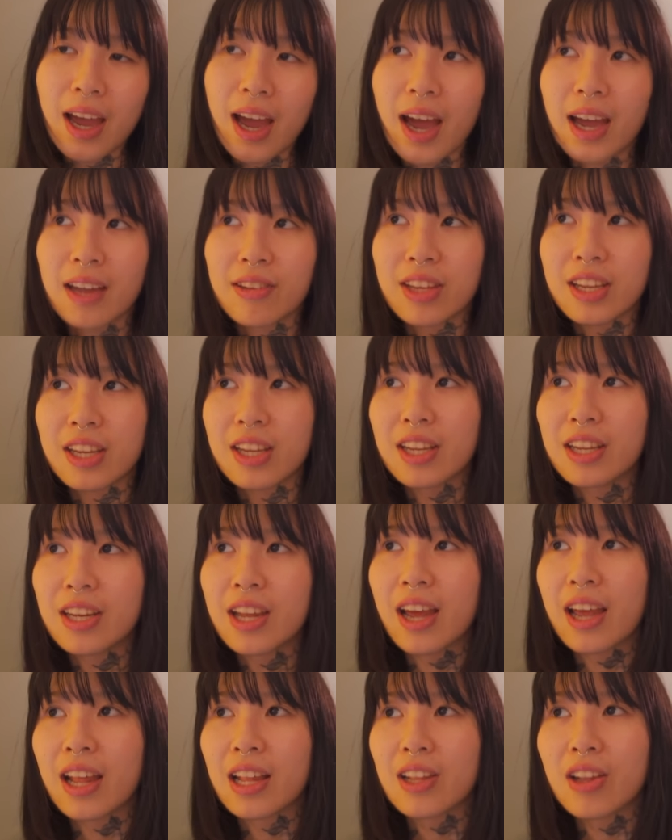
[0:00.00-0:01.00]
I did
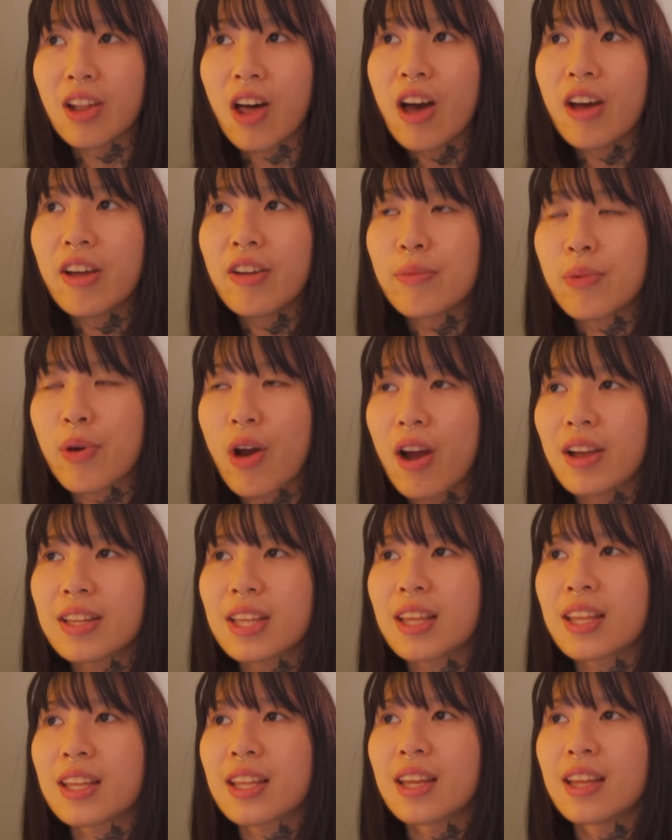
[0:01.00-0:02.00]
a lot of
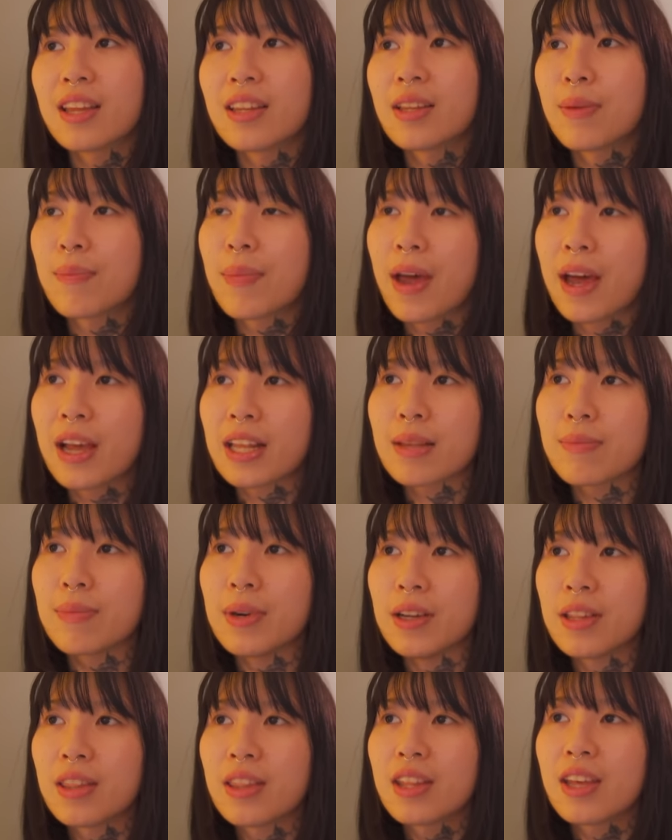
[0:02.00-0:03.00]
processing the past
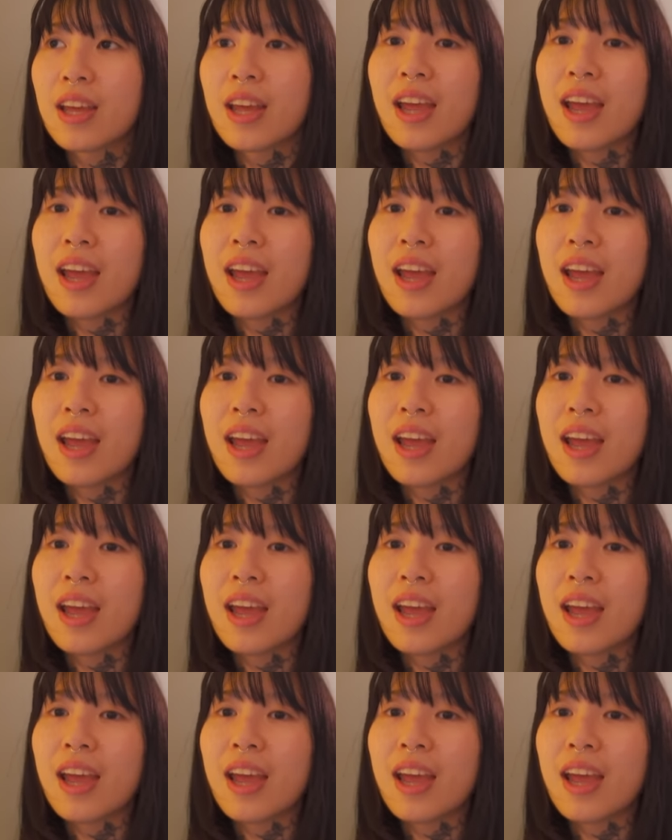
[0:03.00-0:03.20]
month,